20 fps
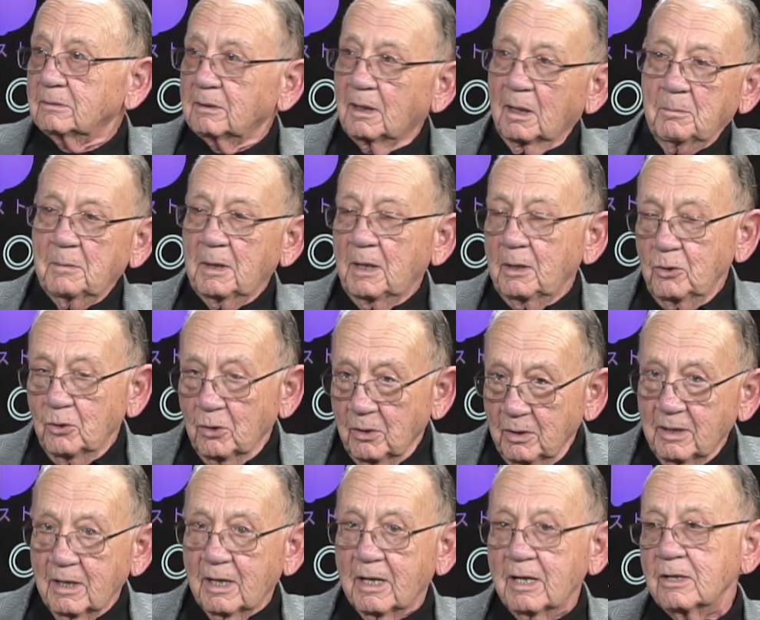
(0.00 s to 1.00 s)
I mean, you're
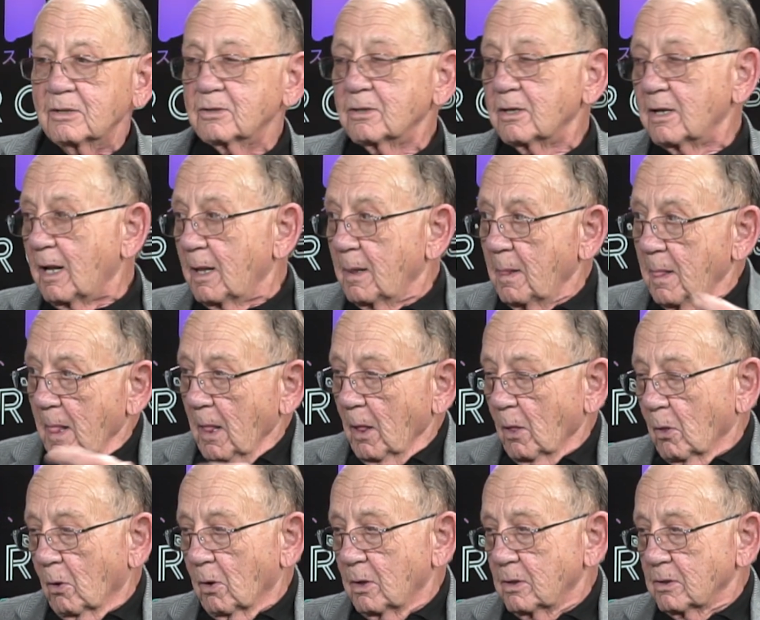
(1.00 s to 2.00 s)
in the kitchen and
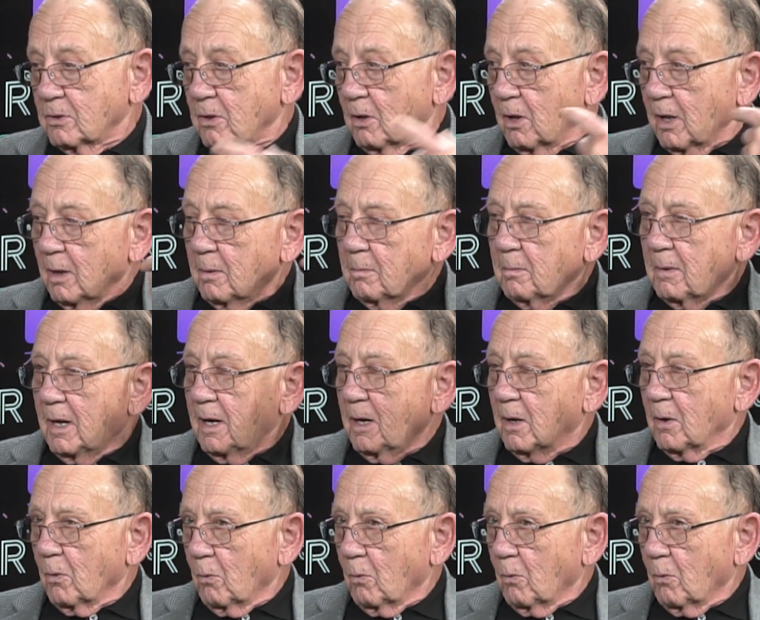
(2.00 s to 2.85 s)
Gloria's talking, and I hear